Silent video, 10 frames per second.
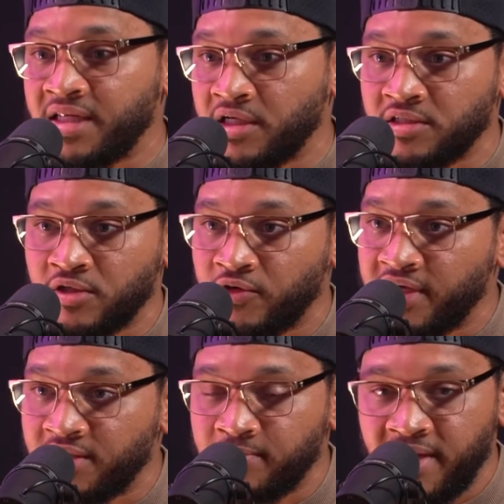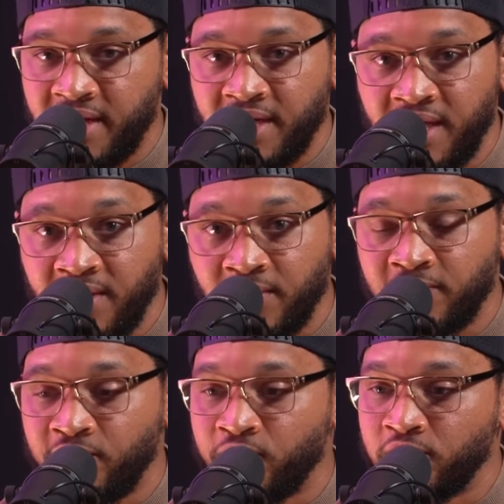There's a great demand here
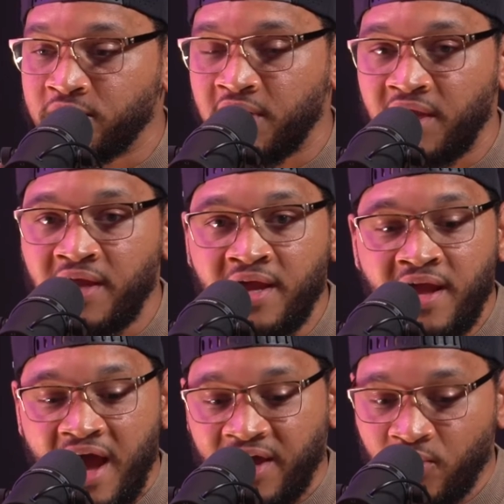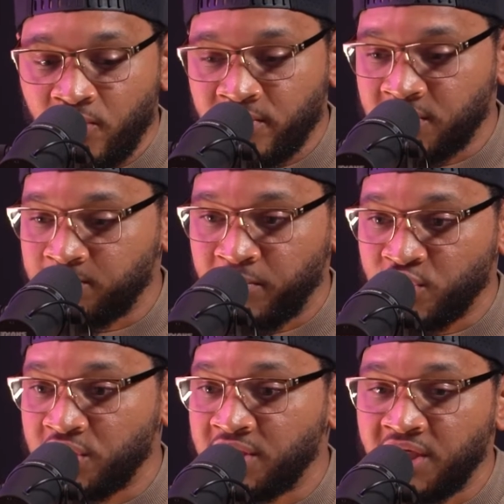for real estate. I go in a
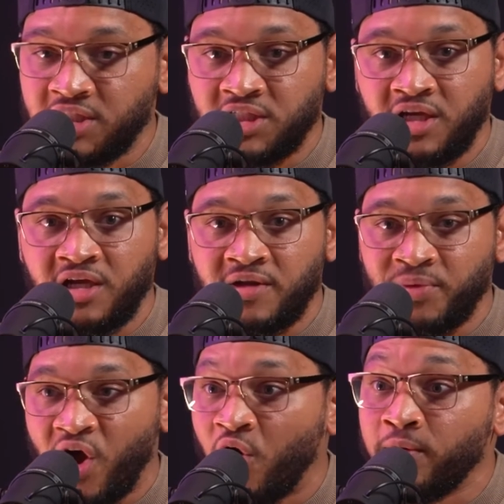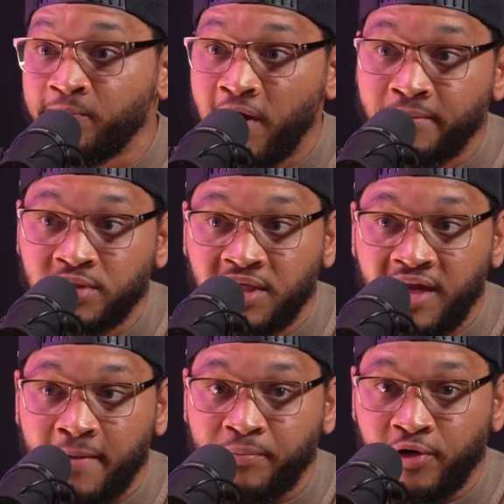special niche, and all the properties that
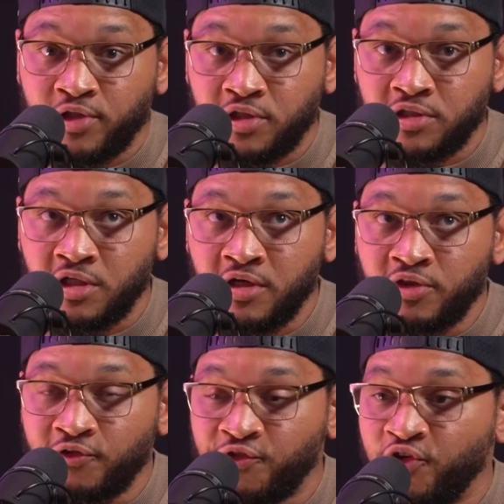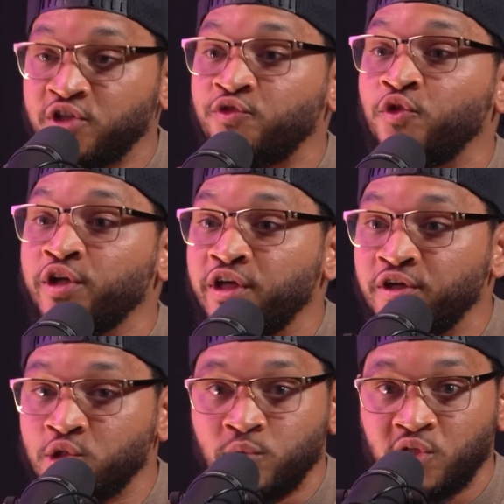I purchased the first 4
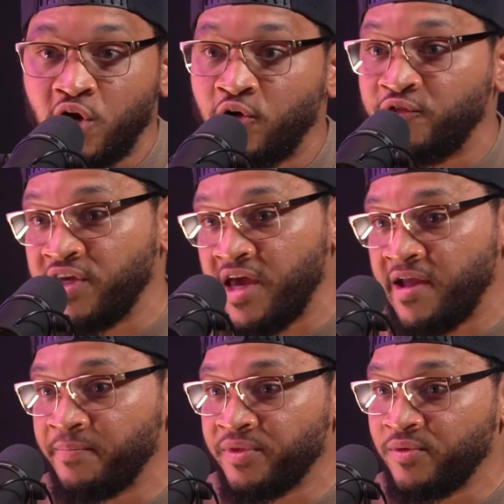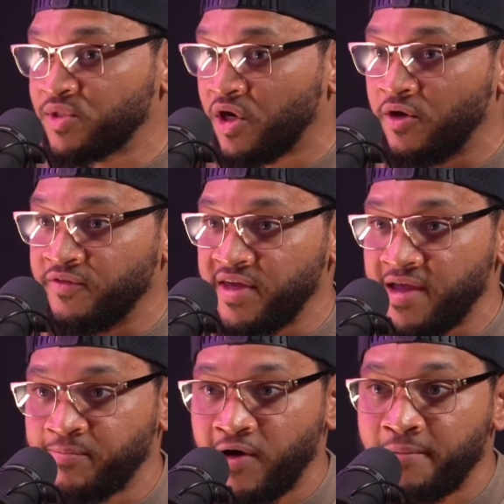years was all VA. It was all VA
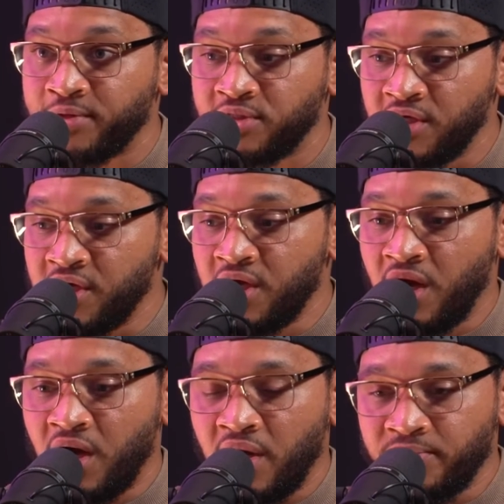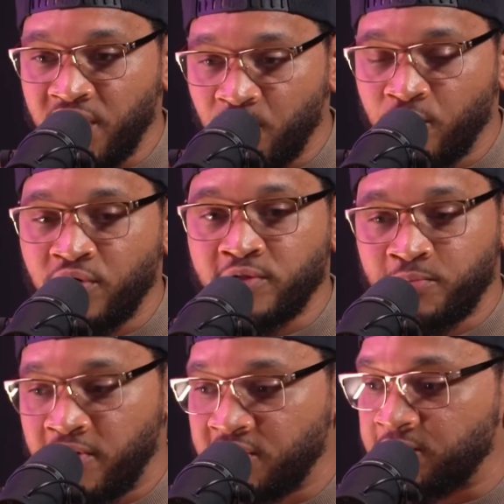properties that we was
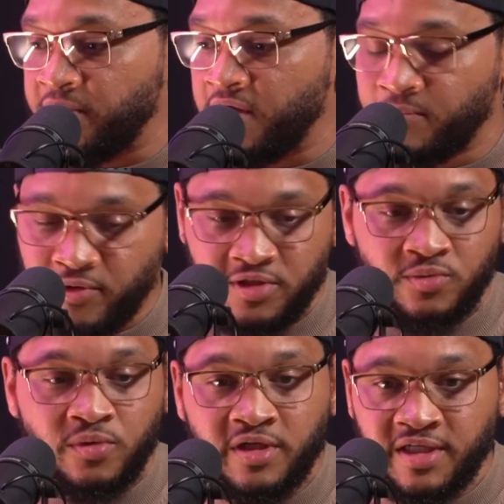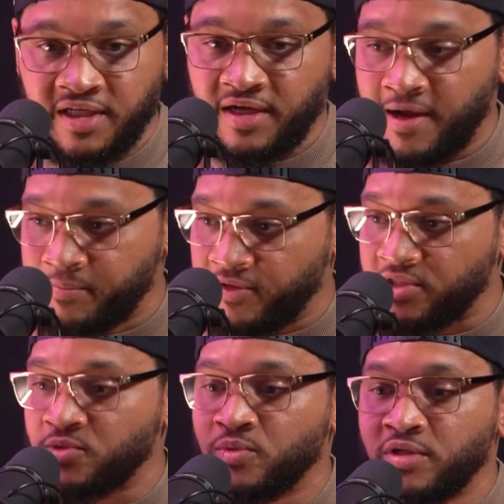purchased. Pam purchased one, then I
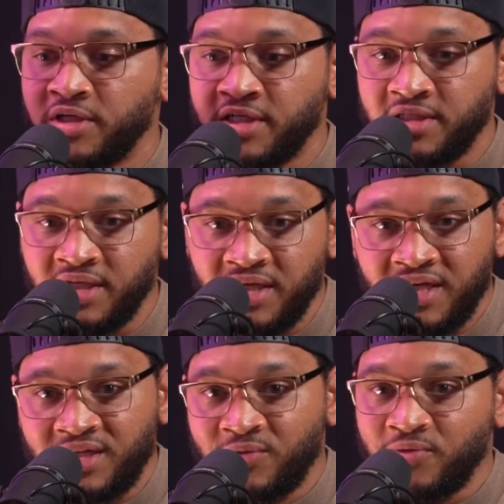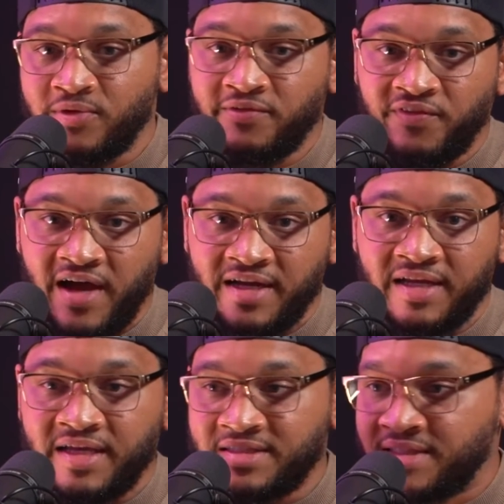purchased one, and we
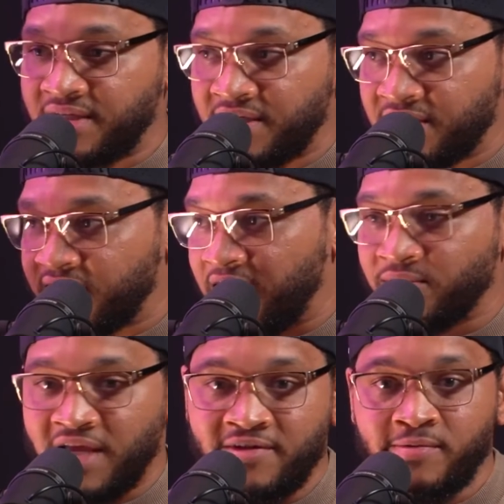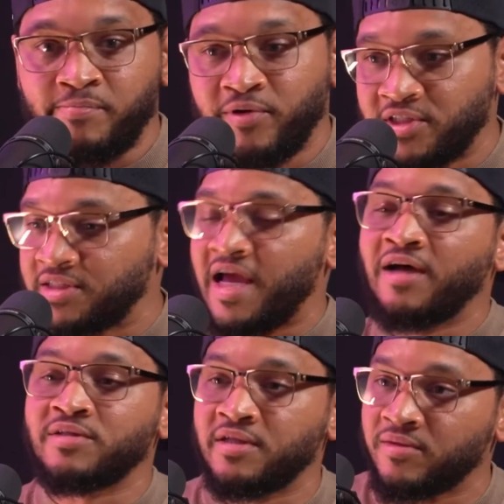refinanced it, and then I was able to purchase a
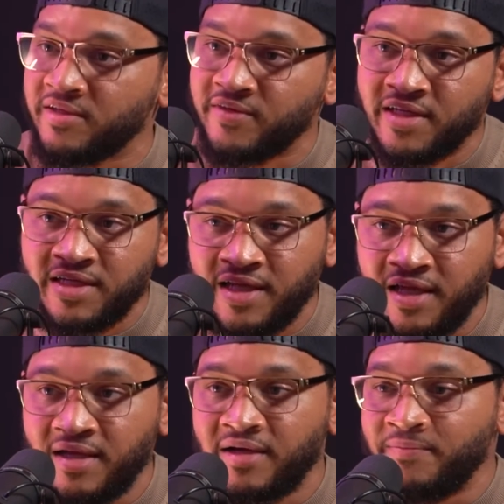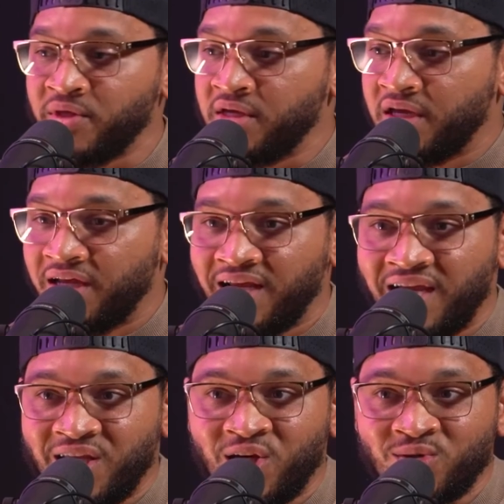house that I'm living in now. And
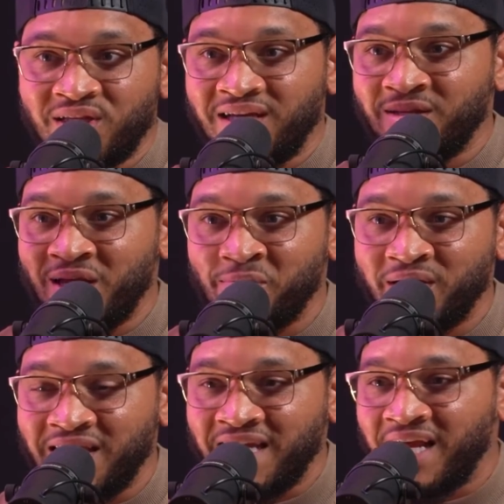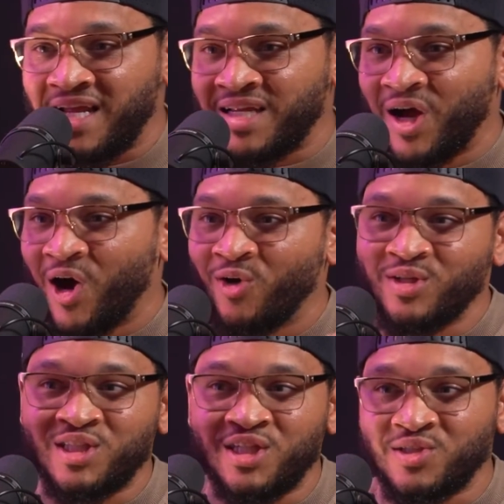then, but then at all
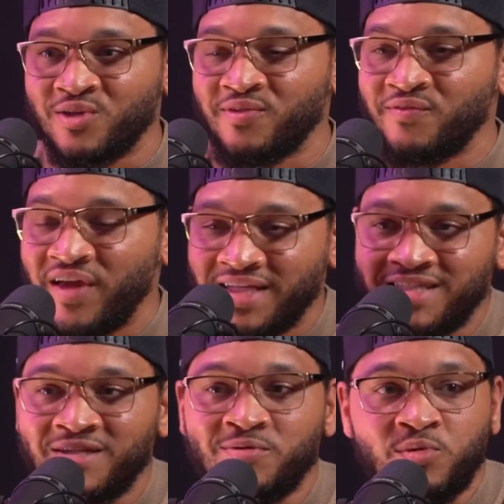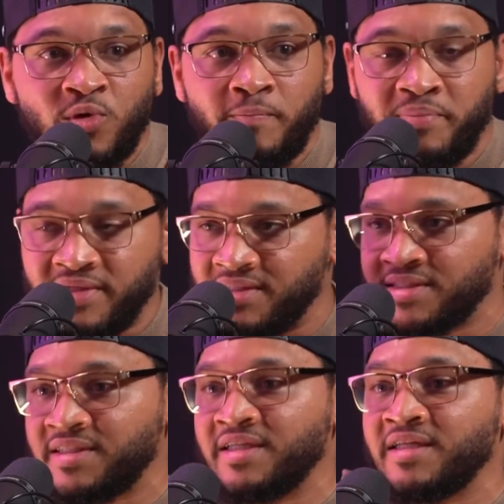these years of investing,
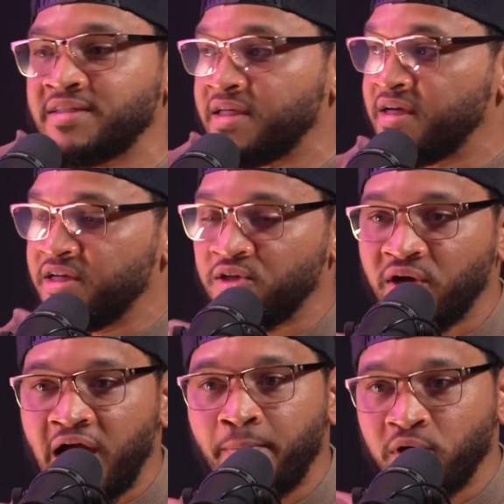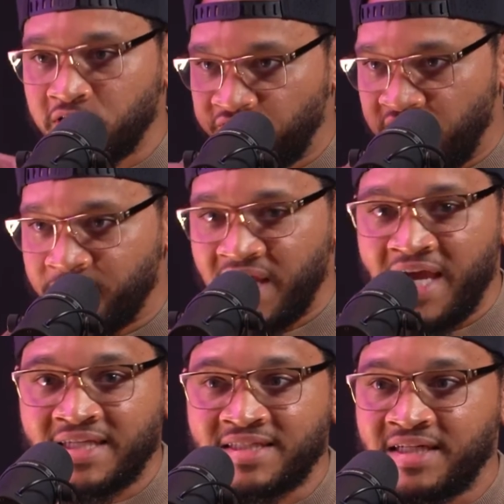businesses, I got multifamily
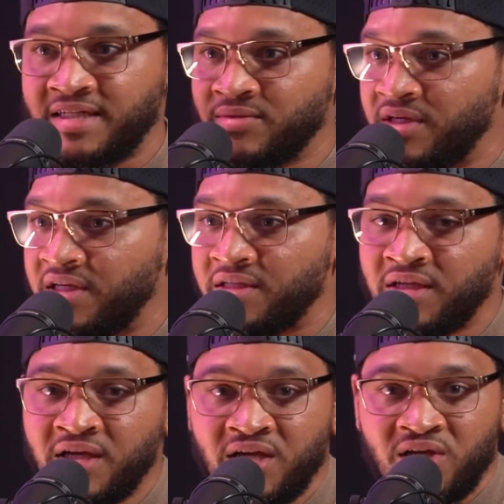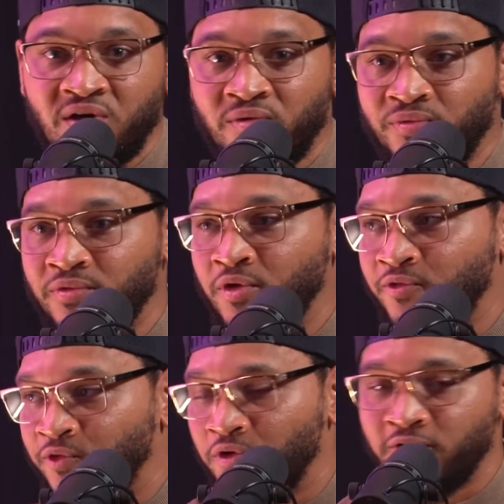accident, I'm getting, $400,000
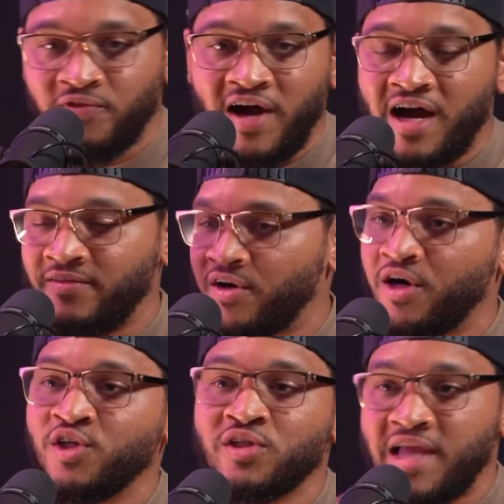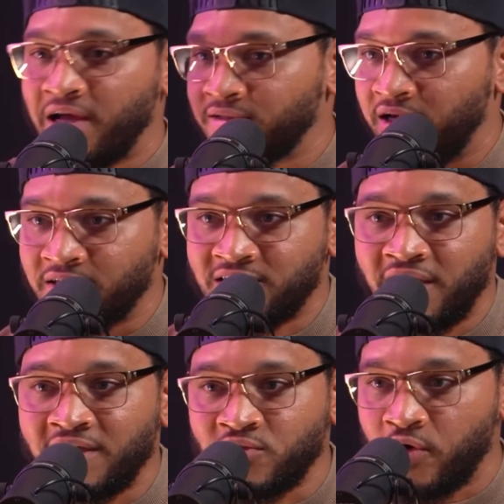or $500,000
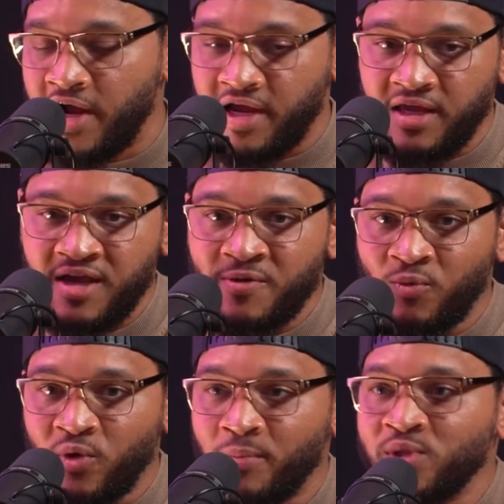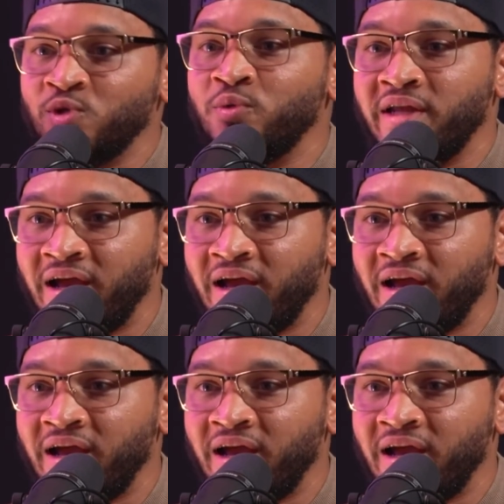checks, right? What I'm gonna do with that?